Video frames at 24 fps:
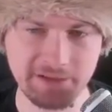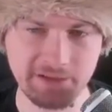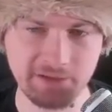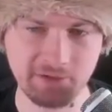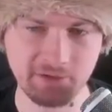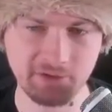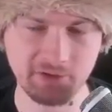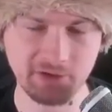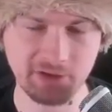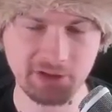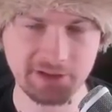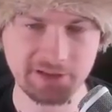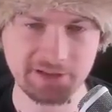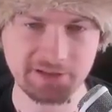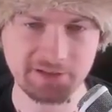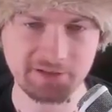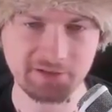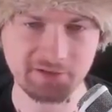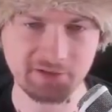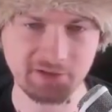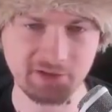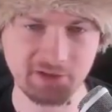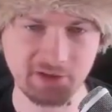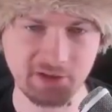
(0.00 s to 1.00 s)
the Oirat is
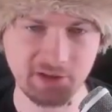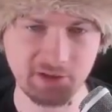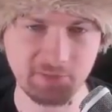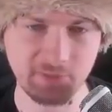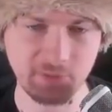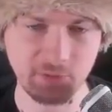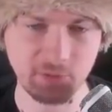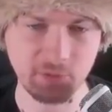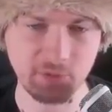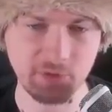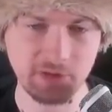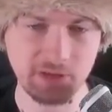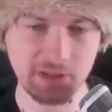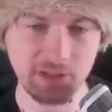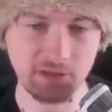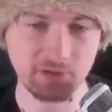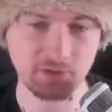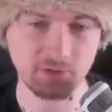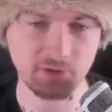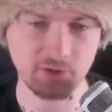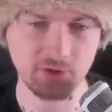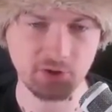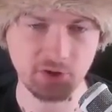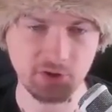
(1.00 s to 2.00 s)
not gonna be willing
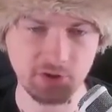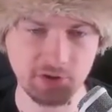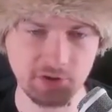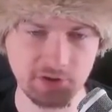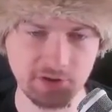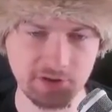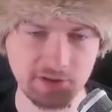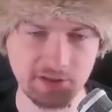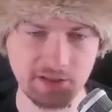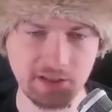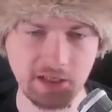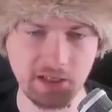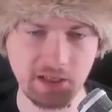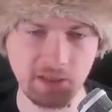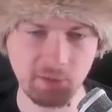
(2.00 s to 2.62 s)
to join it,